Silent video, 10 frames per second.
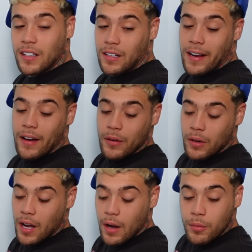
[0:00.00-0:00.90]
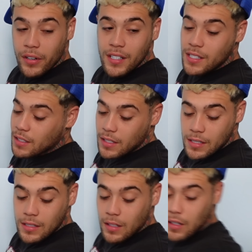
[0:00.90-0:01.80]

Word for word: And now I upgraded to this